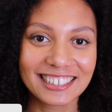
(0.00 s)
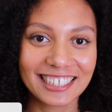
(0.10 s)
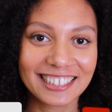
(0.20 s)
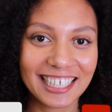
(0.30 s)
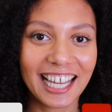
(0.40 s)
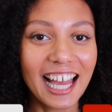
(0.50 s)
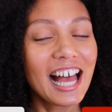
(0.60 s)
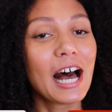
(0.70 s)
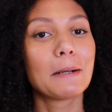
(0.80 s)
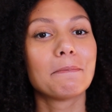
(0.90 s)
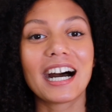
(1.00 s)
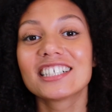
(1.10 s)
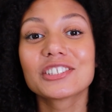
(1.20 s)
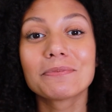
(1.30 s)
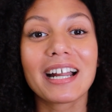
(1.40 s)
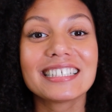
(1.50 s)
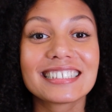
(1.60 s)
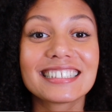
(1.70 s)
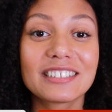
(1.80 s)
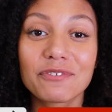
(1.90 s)
City, a
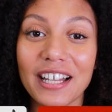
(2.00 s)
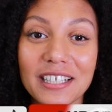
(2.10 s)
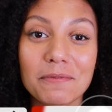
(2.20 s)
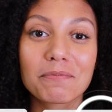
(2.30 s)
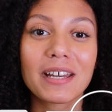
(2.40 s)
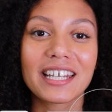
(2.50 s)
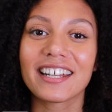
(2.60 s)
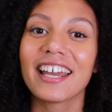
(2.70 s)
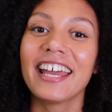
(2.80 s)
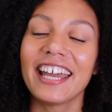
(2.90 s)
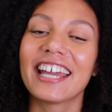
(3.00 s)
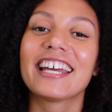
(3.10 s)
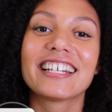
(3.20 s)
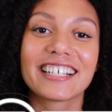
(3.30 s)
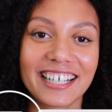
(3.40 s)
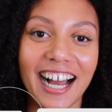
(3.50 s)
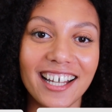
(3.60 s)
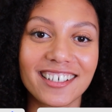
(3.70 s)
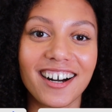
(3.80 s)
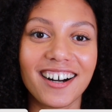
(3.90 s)
masterminded development in
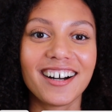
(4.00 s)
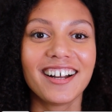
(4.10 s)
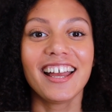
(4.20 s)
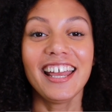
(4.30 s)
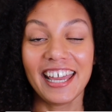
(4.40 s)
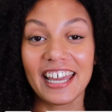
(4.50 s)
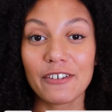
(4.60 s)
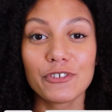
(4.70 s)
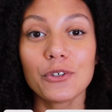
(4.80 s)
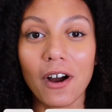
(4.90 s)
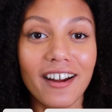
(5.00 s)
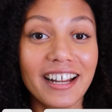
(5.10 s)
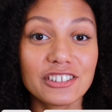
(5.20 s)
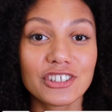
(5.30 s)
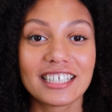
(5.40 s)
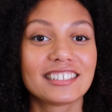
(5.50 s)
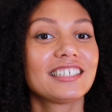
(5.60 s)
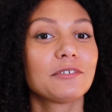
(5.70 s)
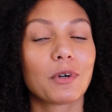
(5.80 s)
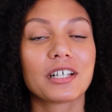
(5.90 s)
Ghana. If you are interested
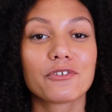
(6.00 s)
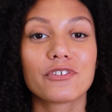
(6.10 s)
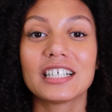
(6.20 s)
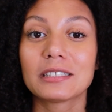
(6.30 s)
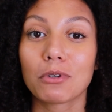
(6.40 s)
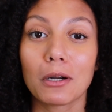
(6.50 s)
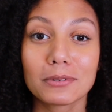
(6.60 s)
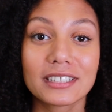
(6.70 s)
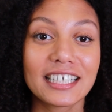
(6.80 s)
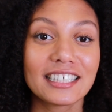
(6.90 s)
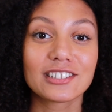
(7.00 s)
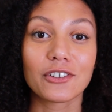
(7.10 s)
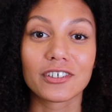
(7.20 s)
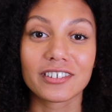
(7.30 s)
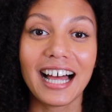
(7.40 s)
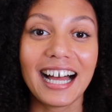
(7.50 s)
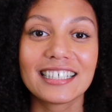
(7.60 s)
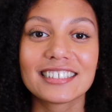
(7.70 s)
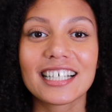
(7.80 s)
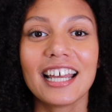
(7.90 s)
in one of these properties or
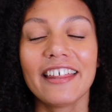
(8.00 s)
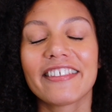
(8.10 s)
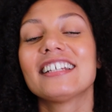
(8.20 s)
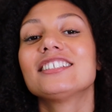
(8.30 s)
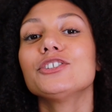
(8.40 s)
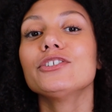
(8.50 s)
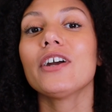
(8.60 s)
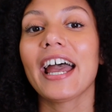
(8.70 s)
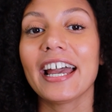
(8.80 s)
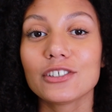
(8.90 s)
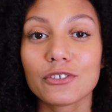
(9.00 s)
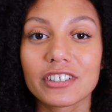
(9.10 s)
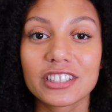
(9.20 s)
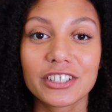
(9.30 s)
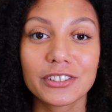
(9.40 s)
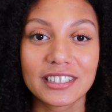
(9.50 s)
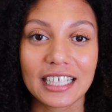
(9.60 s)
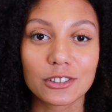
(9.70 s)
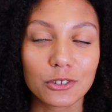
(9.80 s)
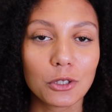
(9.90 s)
lands, then do head over to
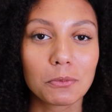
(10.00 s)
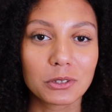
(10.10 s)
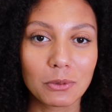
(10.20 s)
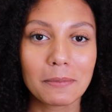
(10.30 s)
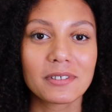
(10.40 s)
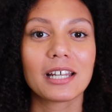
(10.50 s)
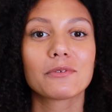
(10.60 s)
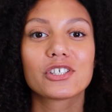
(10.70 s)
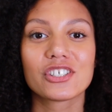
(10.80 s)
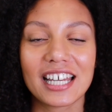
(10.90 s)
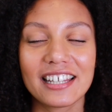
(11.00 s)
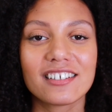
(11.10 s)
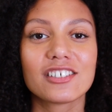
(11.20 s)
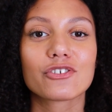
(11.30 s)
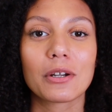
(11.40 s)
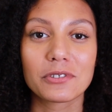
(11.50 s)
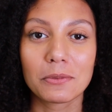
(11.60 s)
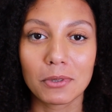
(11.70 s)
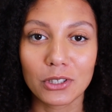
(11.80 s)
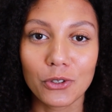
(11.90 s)
Seso Global's website, which is in the
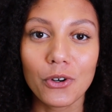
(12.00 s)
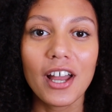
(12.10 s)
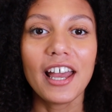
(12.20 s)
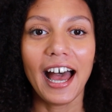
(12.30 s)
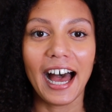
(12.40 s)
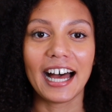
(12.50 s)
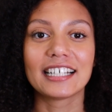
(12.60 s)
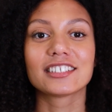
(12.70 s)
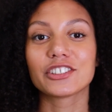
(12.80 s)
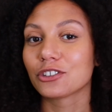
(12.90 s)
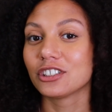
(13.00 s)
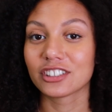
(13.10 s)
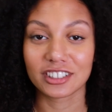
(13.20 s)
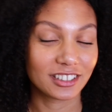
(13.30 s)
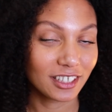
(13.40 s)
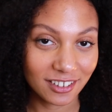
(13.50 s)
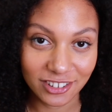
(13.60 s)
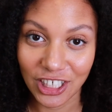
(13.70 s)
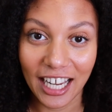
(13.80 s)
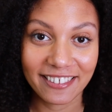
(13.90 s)
description below, and you can just
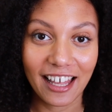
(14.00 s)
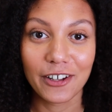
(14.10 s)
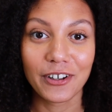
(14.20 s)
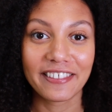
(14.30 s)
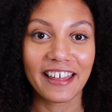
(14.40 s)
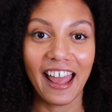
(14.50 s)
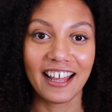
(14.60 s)
check that out at the